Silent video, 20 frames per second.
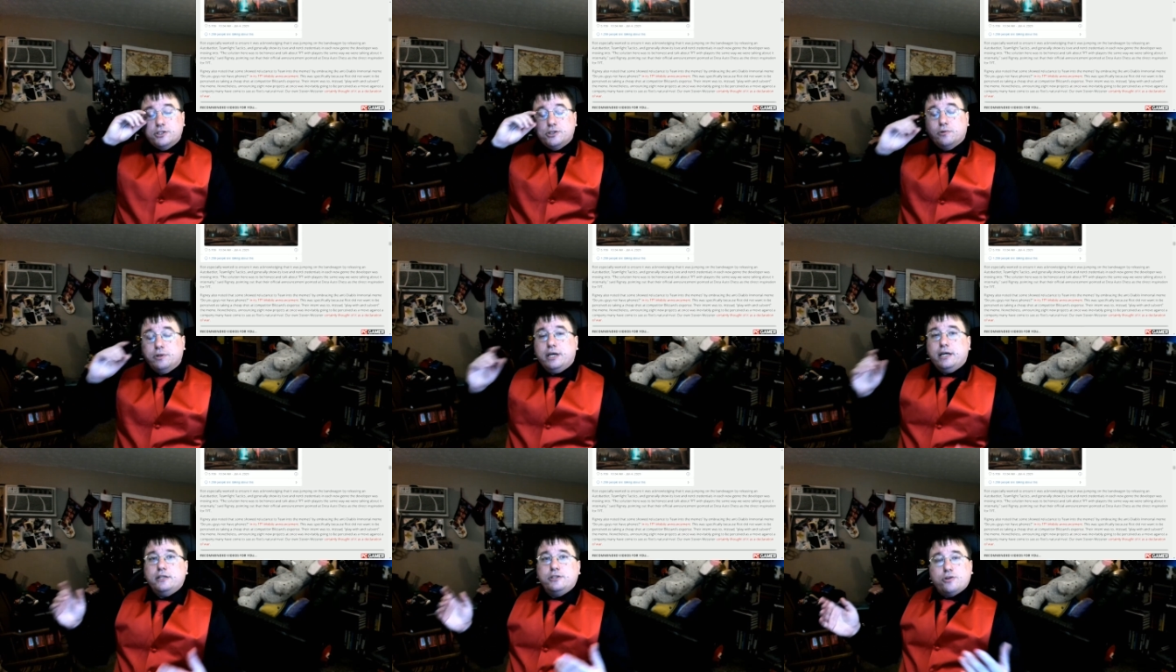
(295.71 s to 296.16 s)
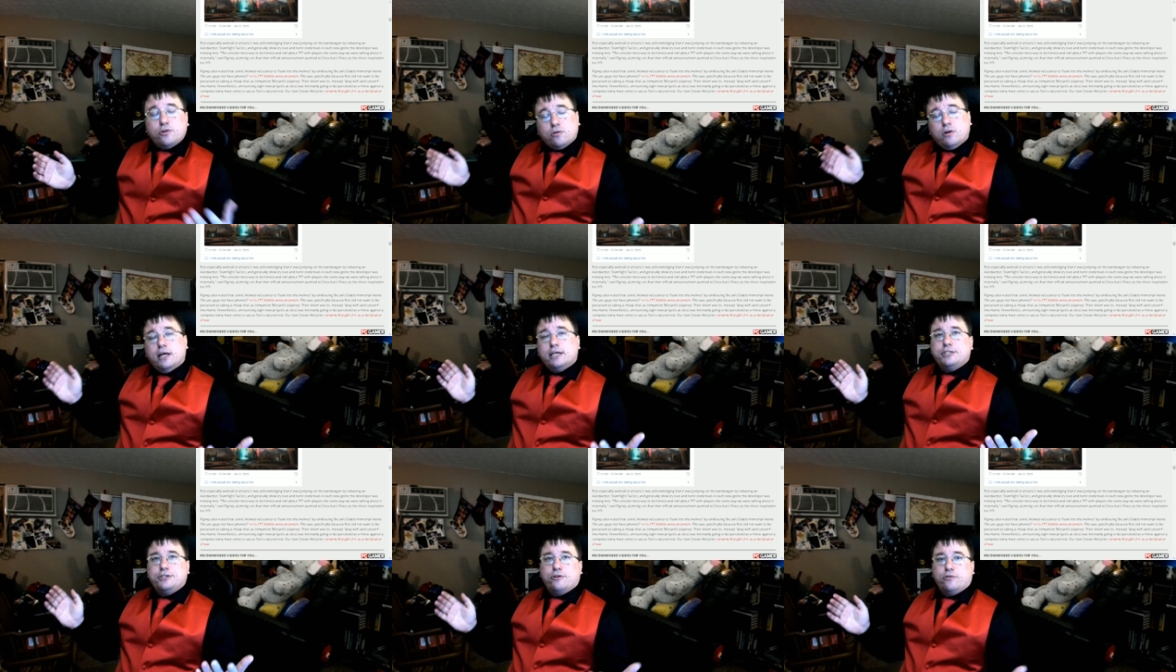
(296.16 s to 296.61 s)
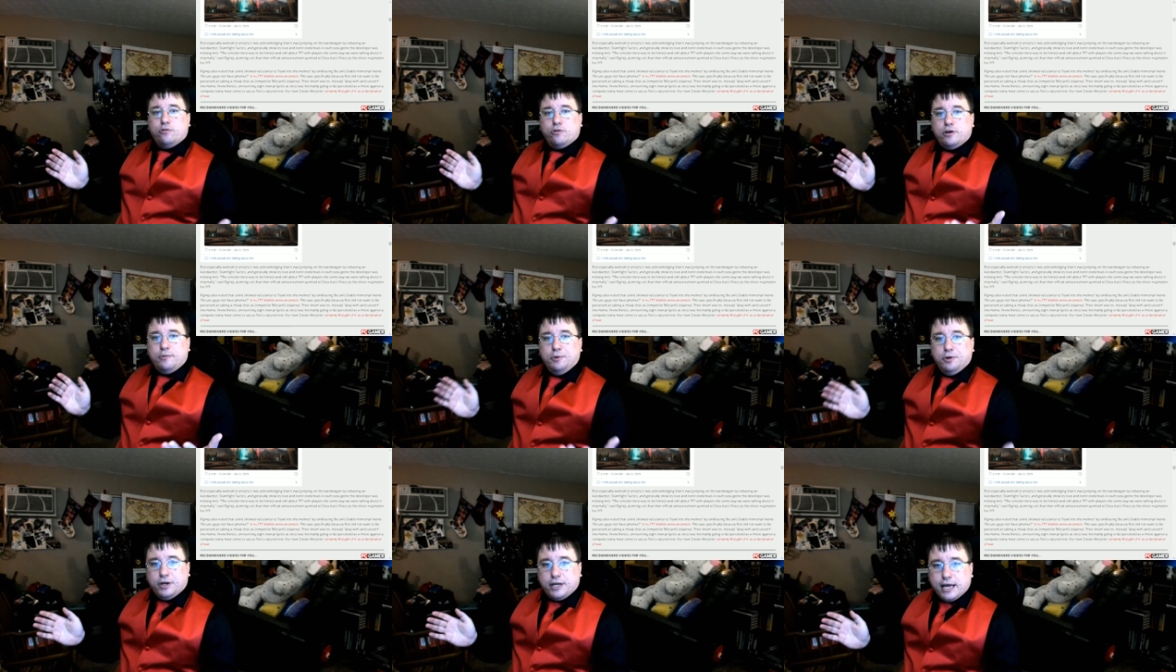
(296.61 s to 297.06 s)
So the
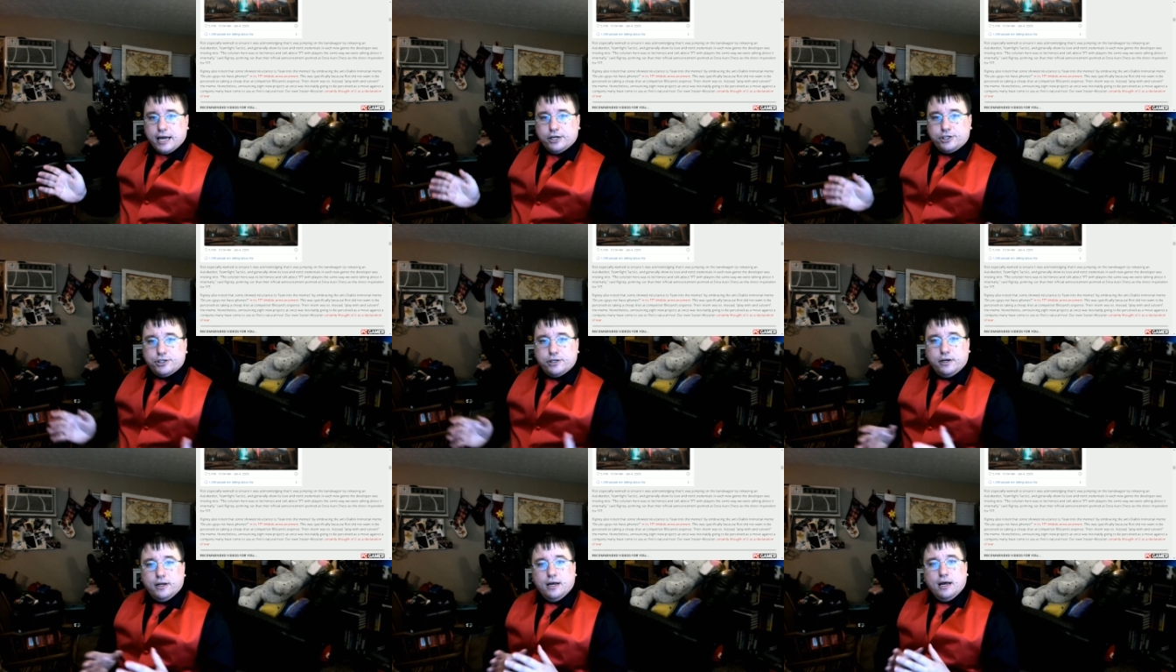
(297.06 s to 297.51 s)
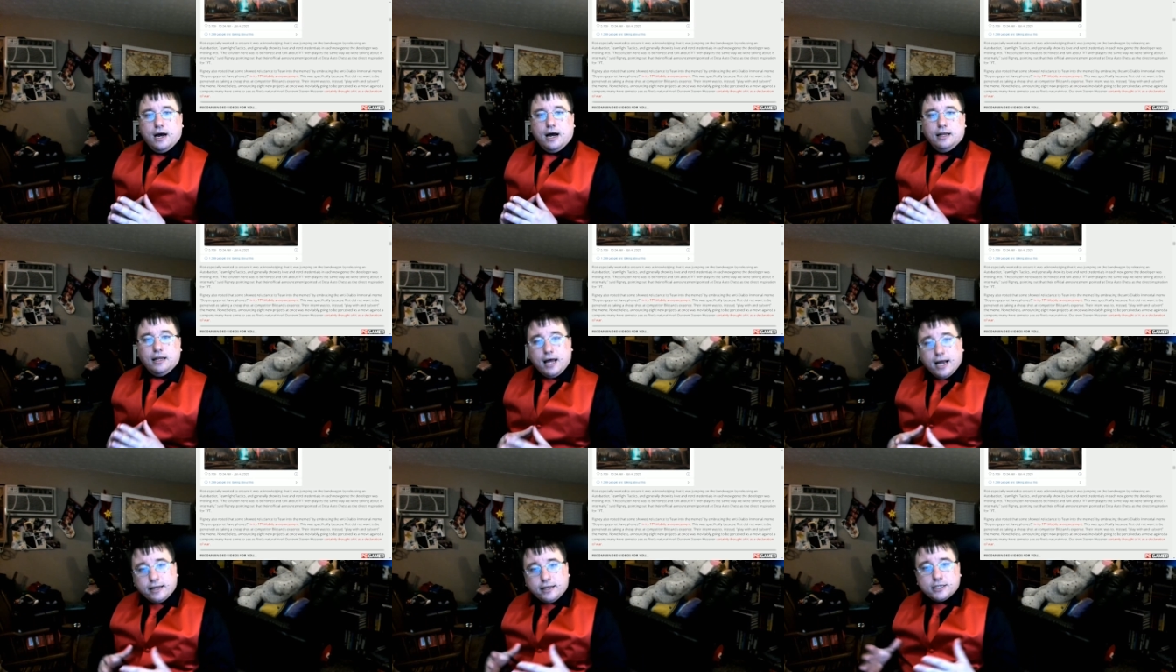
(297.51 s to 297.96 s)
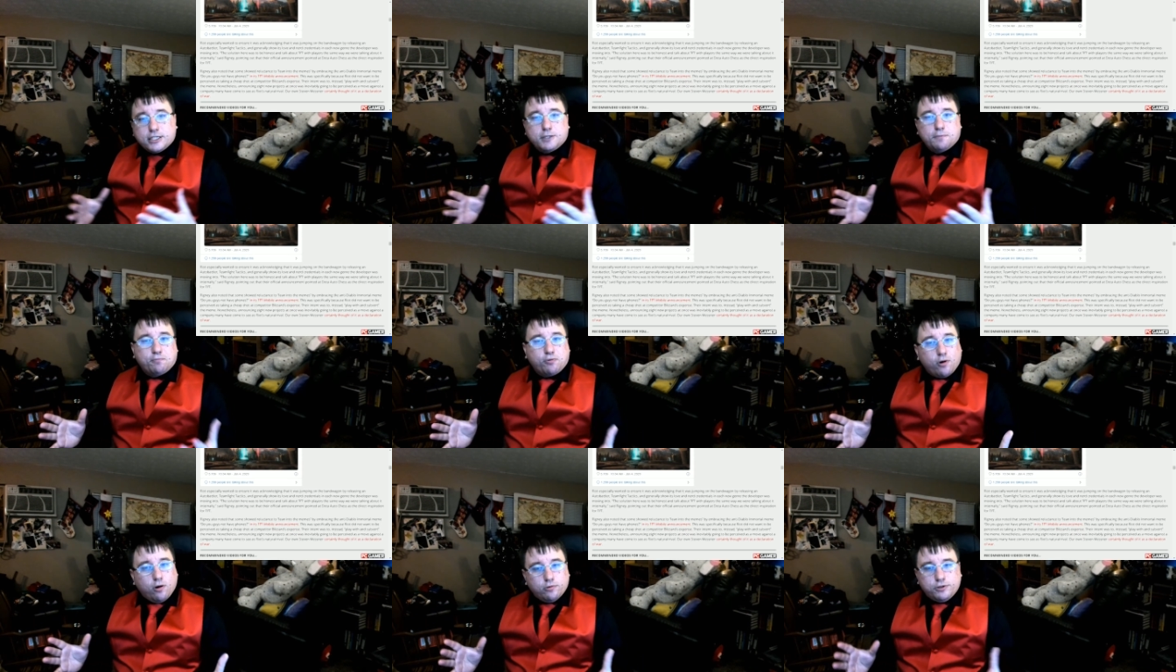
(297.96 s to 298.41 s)
internal-external communication. I like
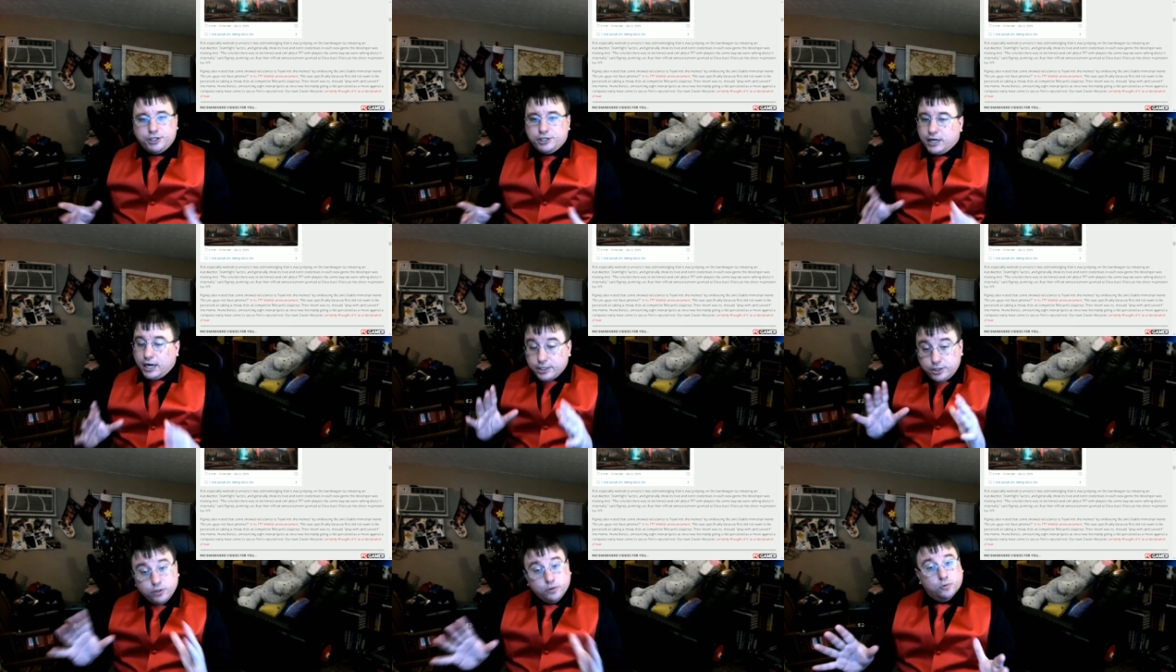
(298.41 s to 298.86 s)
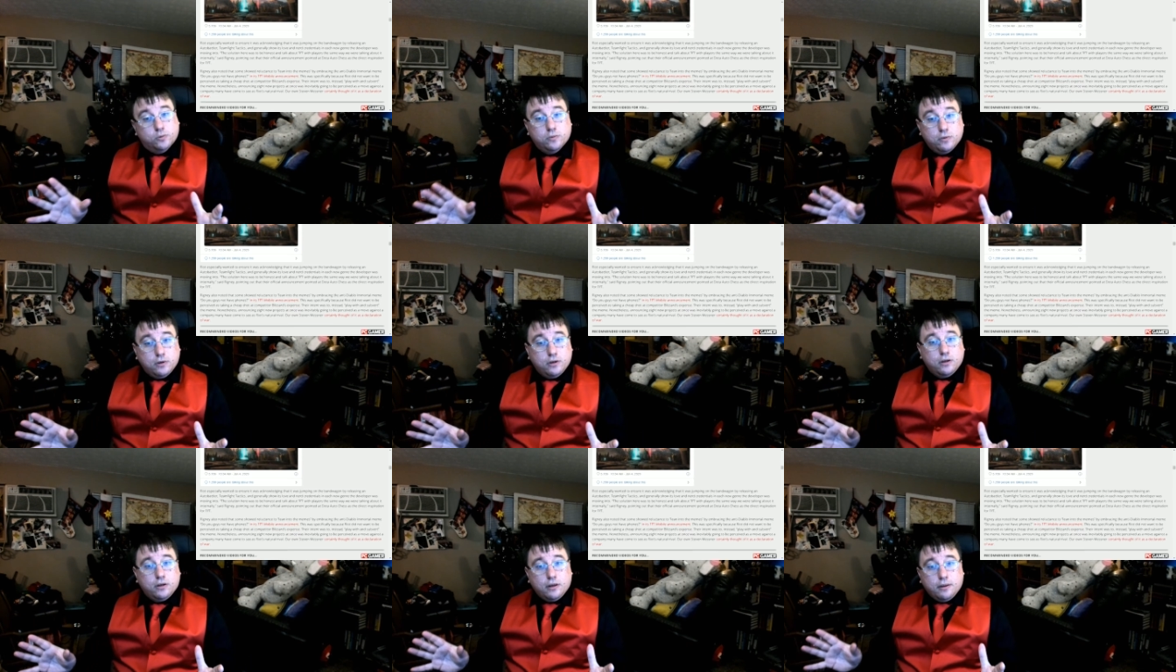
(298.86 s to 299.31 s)
this approach. I do.